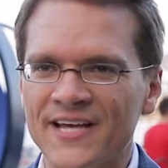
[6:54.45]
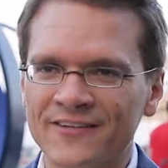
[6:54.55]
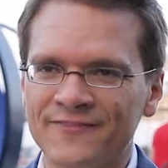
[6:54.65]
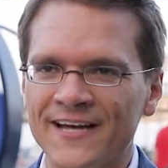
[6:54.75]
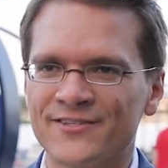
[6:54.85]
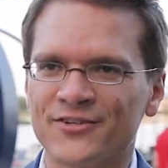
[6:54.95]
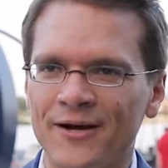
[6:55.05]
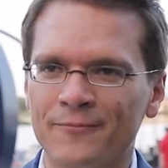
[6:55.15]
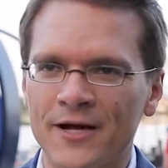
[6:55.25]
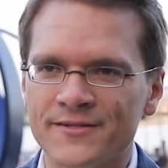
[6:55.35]
Zach
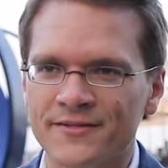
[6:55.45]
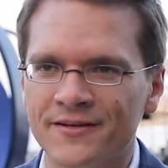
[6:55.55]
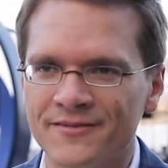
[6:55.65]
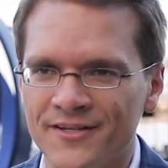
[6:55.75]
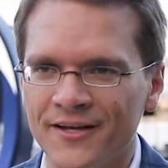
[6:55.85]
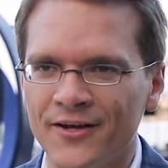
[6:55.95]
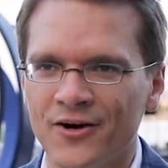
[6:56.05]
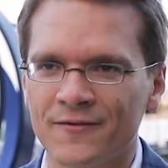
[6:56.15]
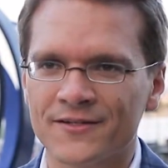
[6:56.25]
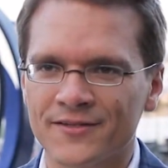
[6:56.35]
Vassar, I'm president and
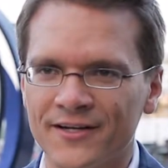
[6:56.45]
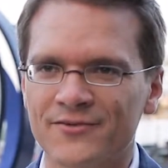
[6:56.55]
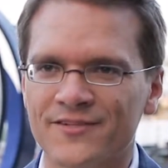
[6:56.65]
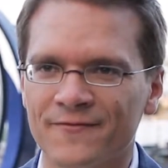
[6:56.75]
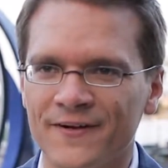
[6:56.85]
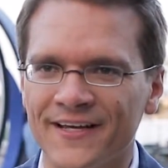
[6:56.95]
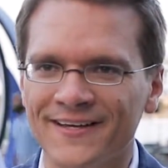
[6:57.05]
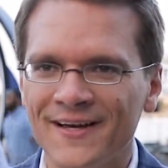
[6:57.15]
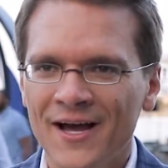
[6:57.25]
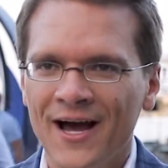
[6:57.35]
CEO of the Toledo
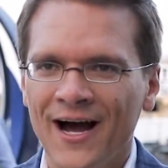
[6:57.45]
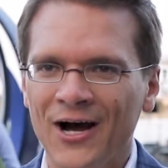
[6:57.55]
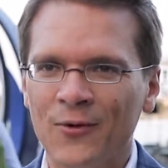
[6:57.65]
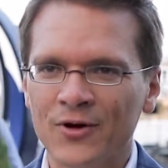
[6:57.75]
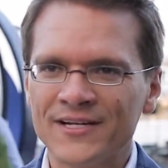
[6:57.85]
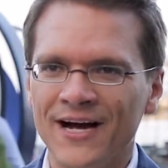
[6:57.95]
Symphony. We're